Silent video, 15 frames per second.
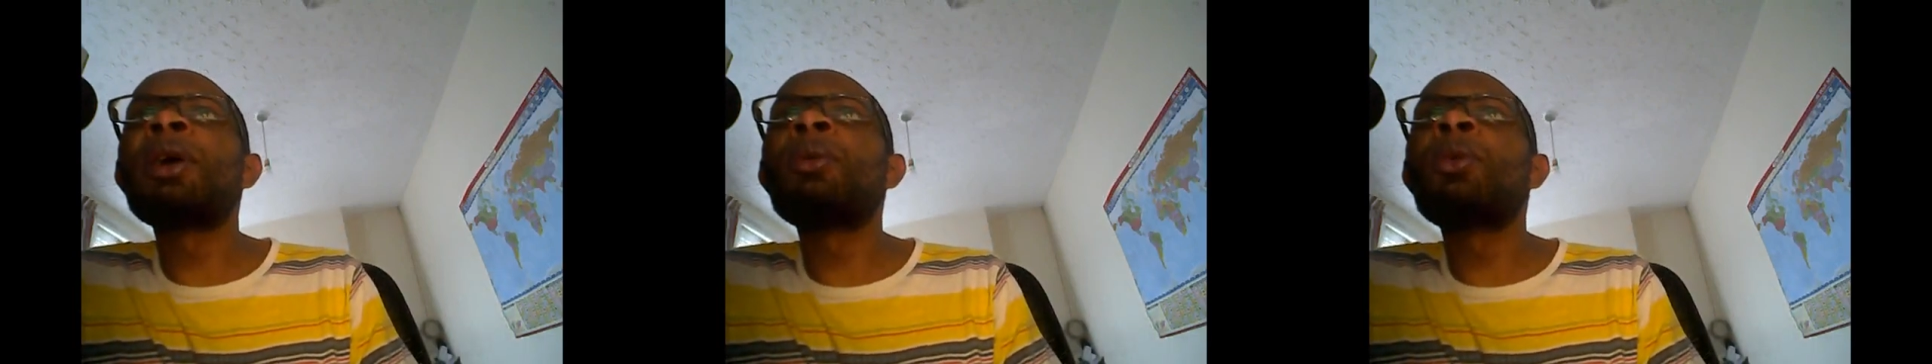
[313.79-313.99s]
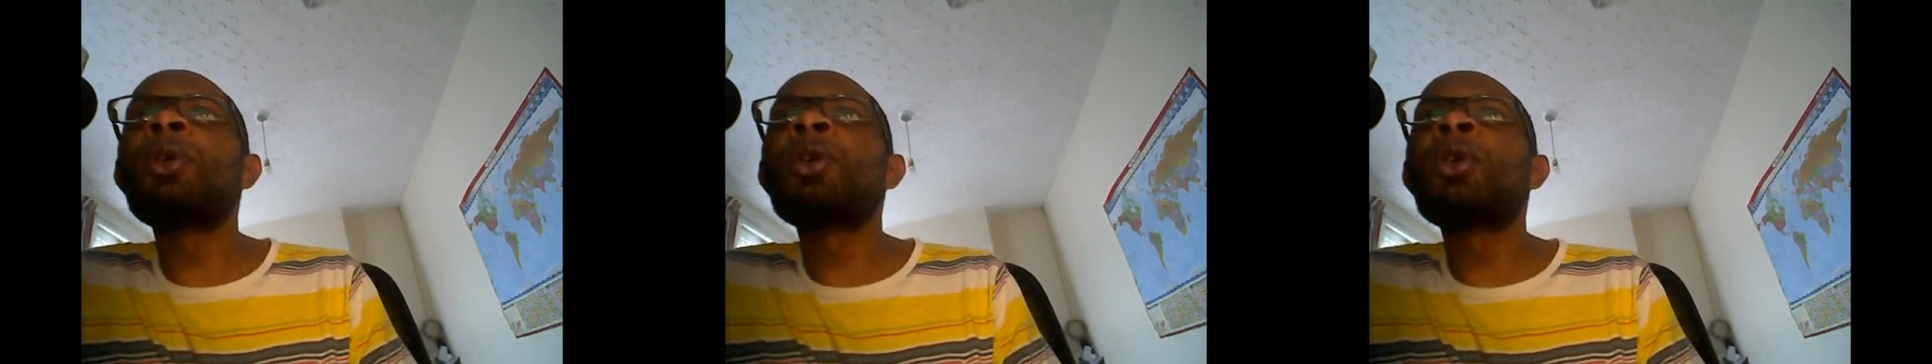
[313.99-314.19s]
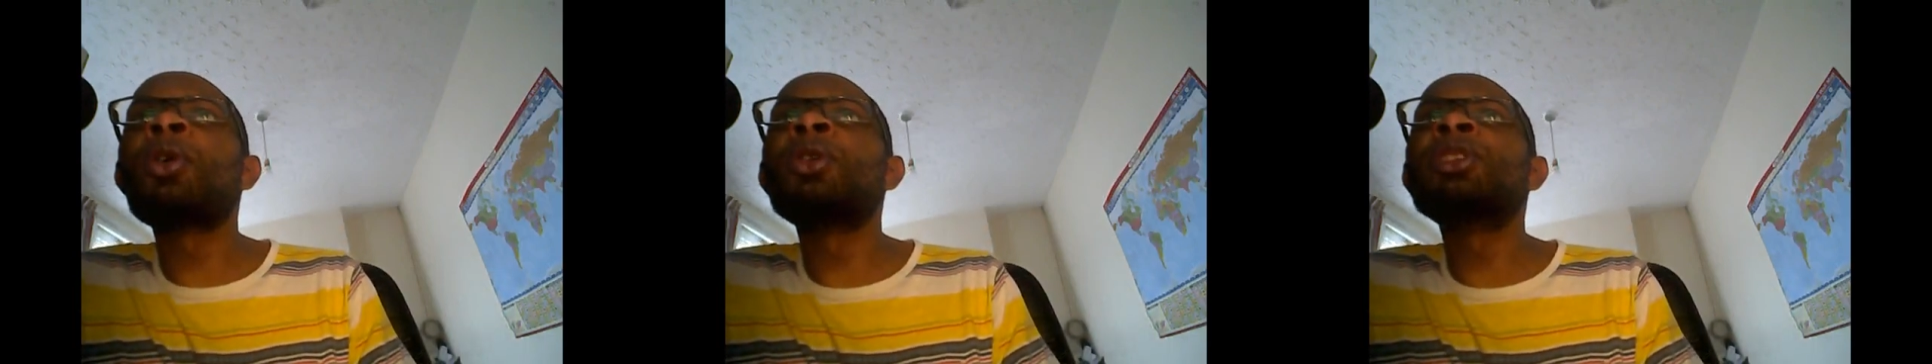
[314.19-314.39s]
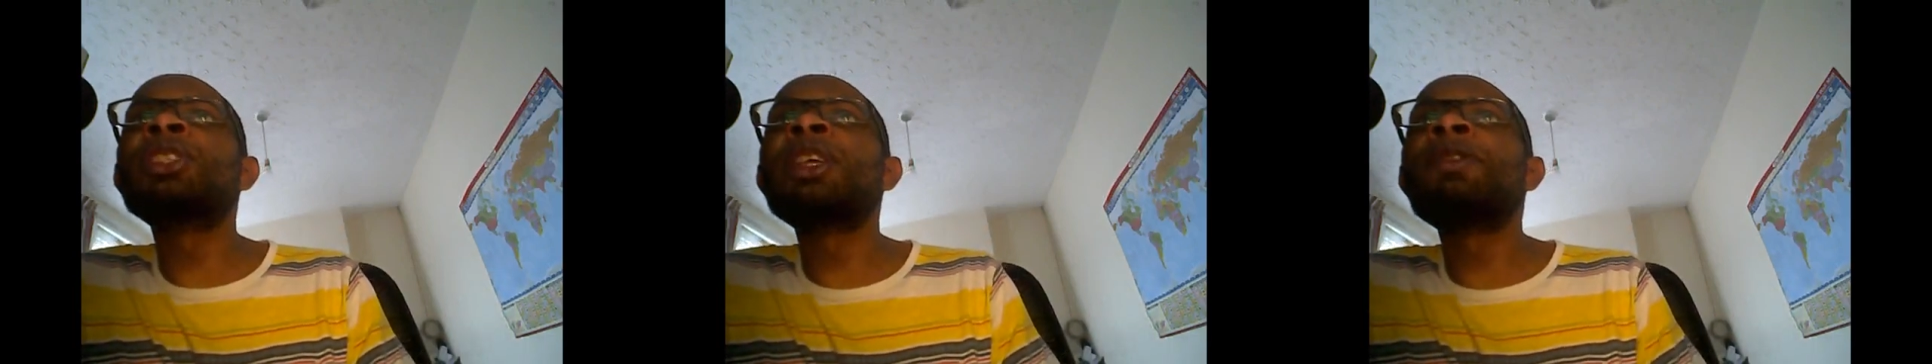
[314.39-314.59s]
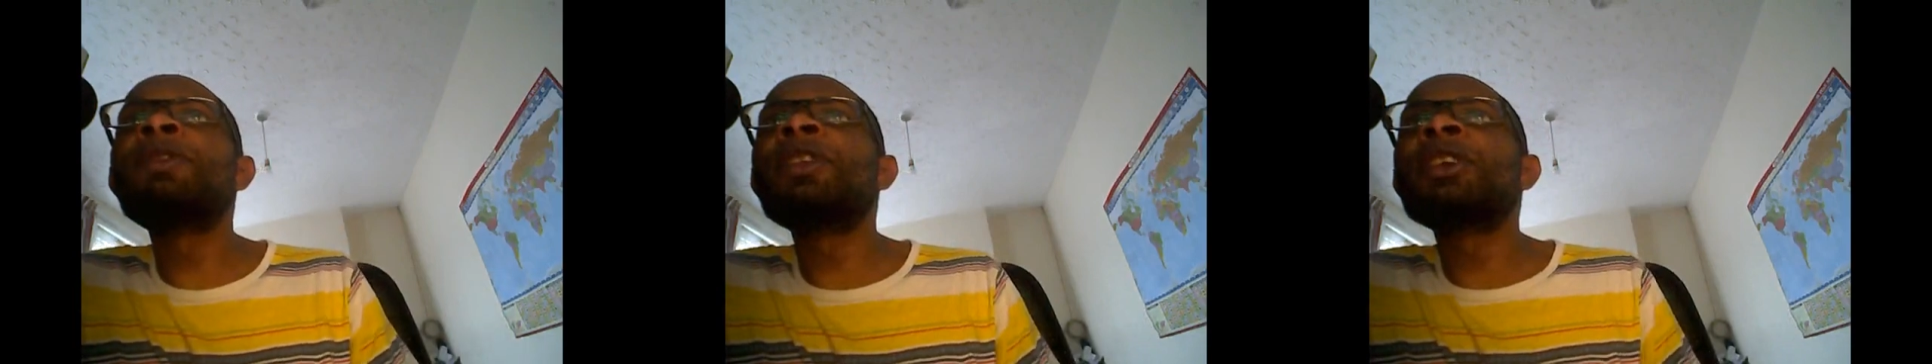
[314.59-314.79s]
by what God
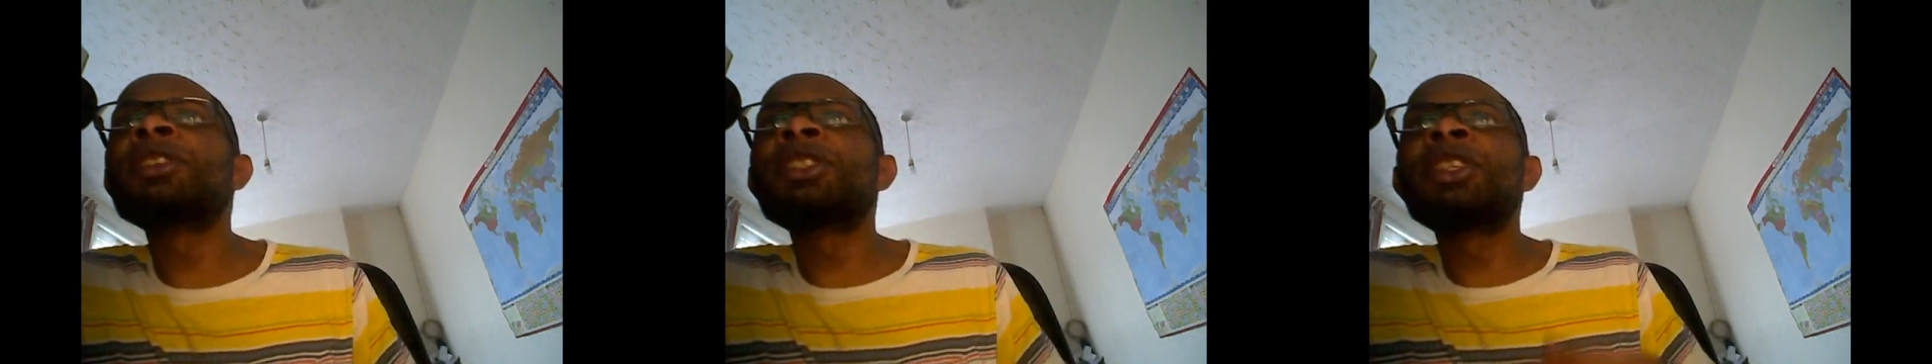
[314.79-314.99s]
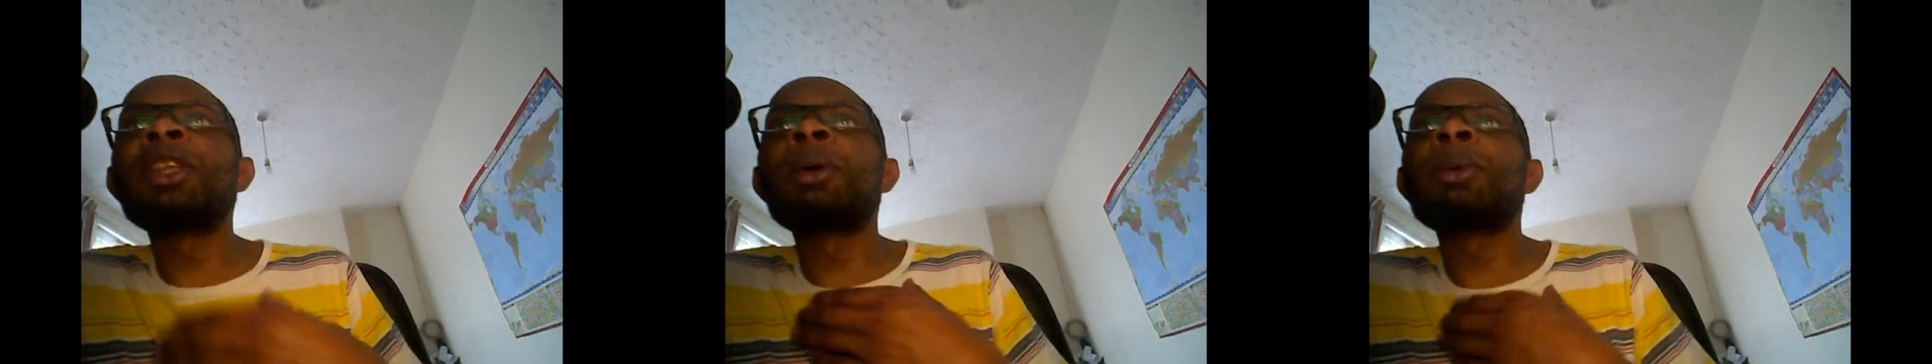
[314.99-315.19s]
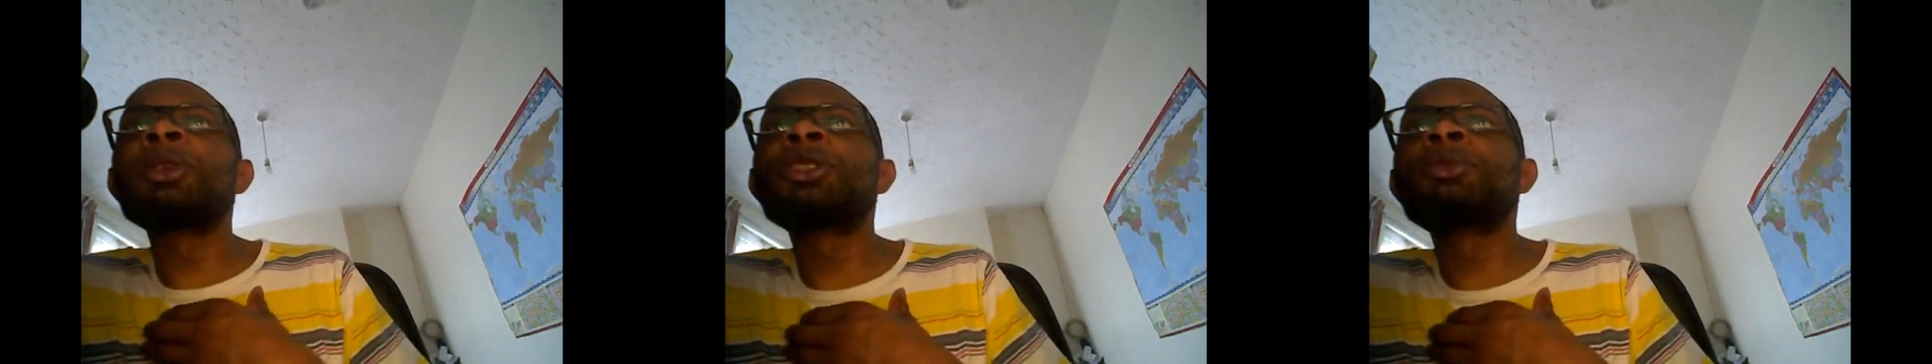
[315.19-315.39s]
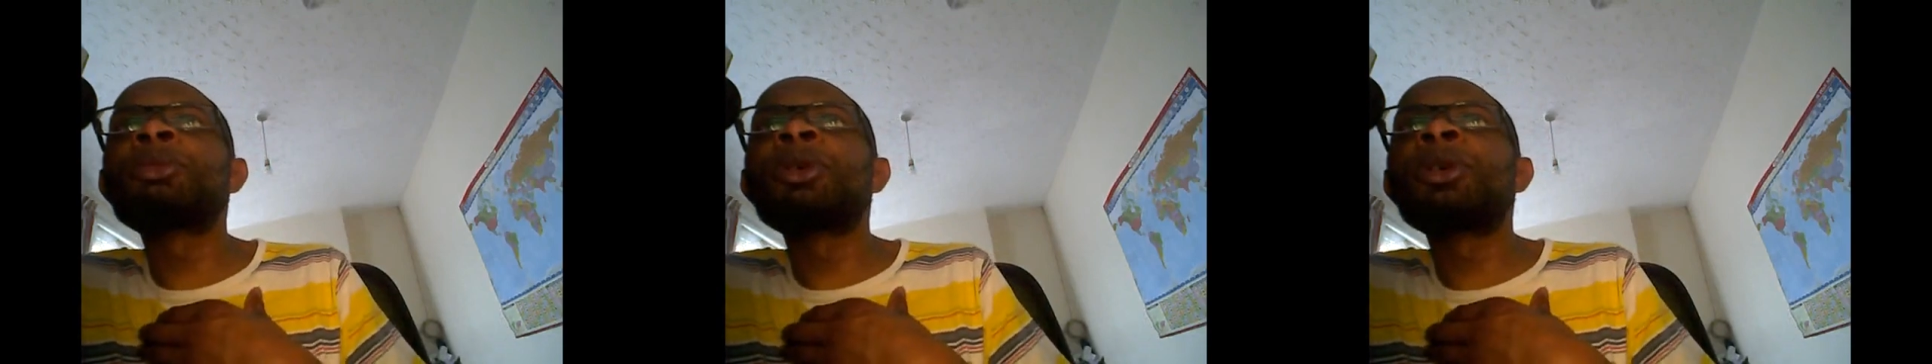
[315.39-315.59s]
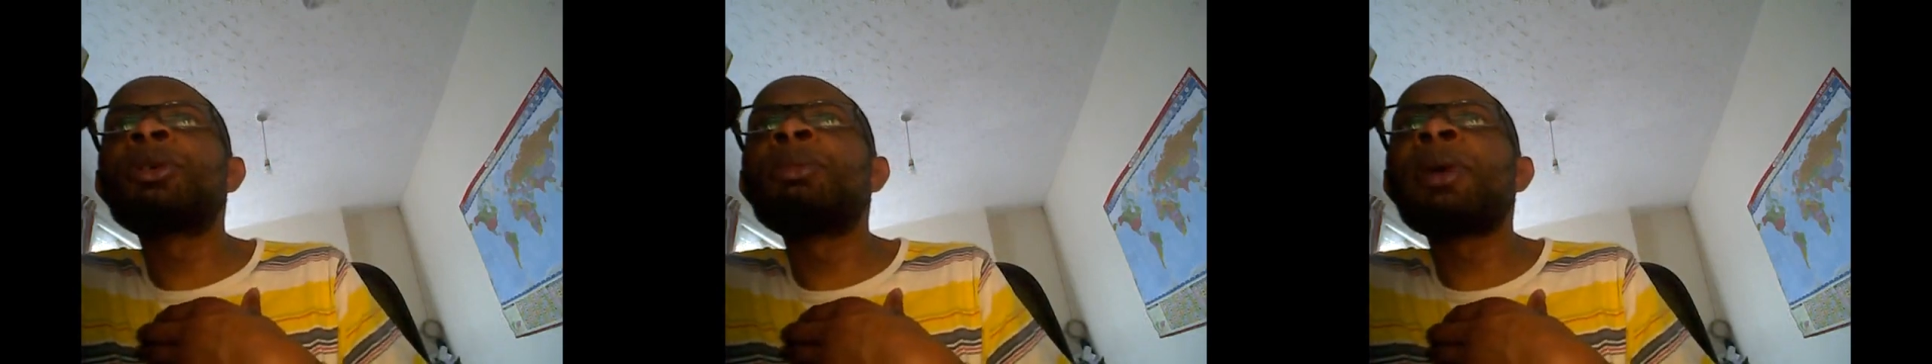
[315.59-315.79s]
has given us in our
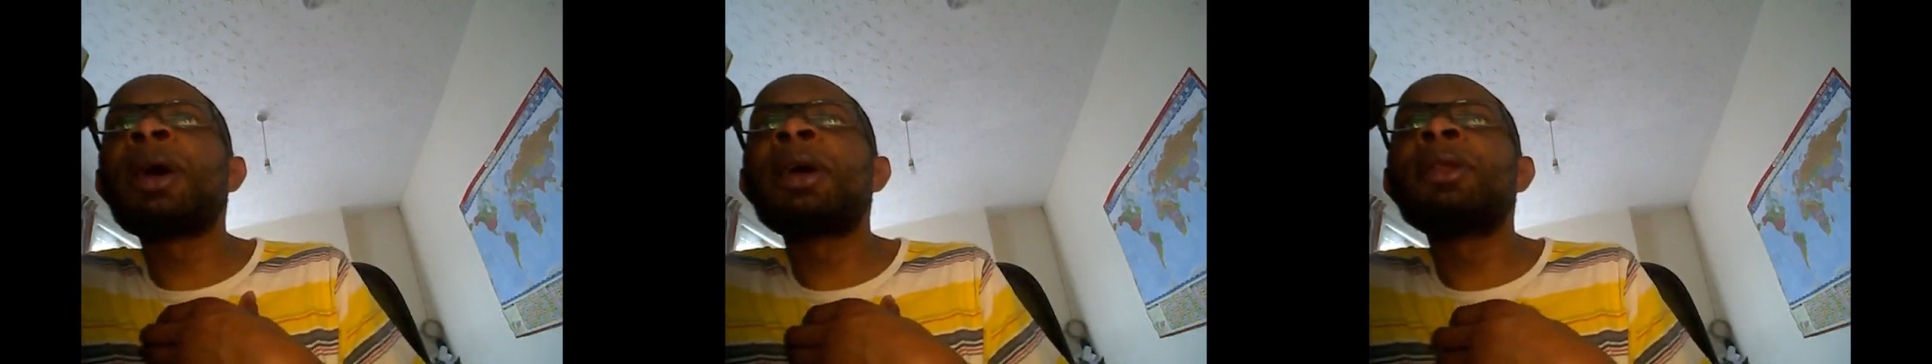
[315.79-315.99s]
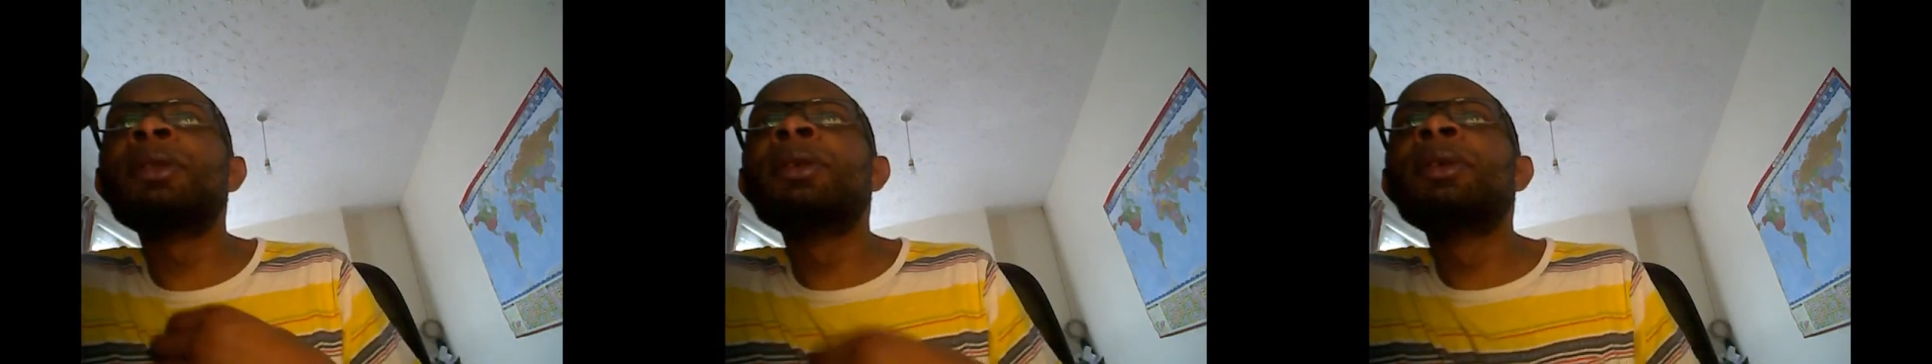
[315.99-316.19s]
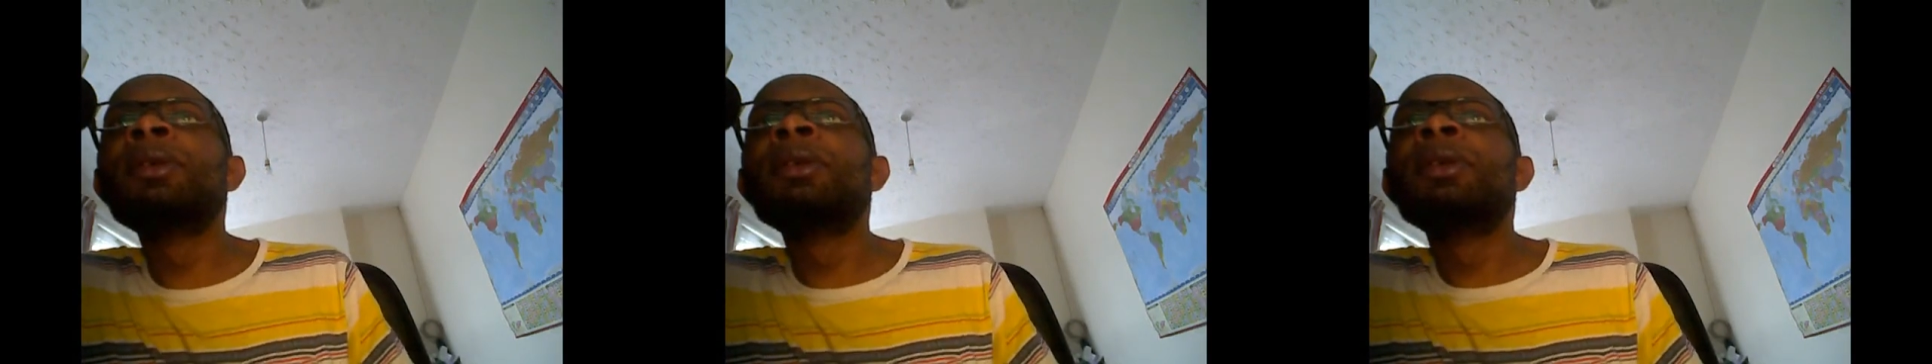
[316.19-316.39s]
spirit man.